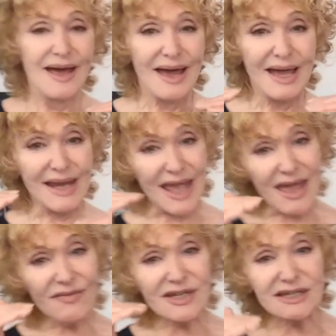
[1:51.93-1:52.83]
an
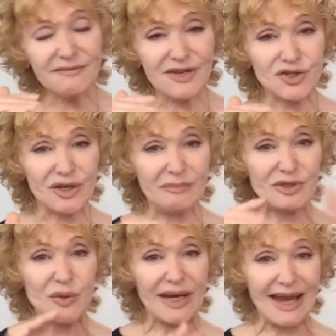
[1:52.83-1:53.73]
even division
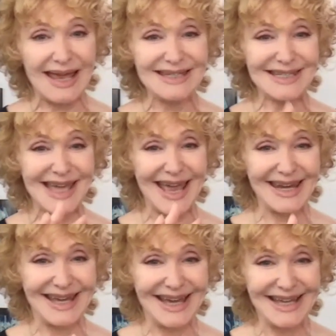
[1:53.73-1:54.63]
between
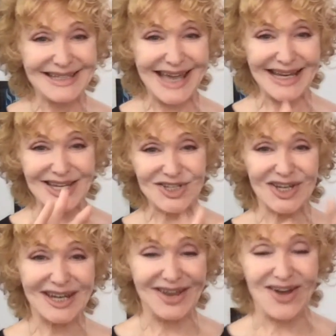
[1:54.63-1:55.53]
entertainer,
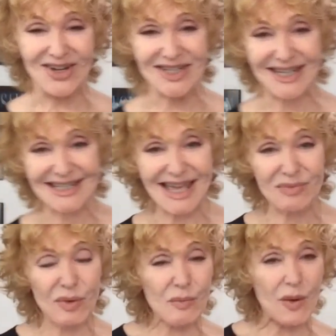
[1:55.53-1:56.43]
technician, and artist,
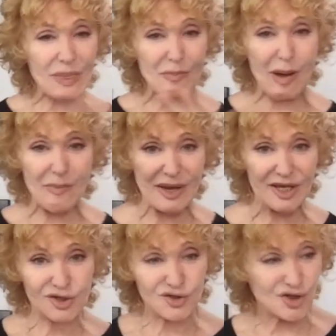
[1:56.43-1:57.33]
and we want the puppet
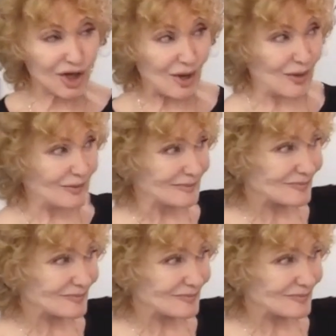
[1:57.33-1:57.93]
to go.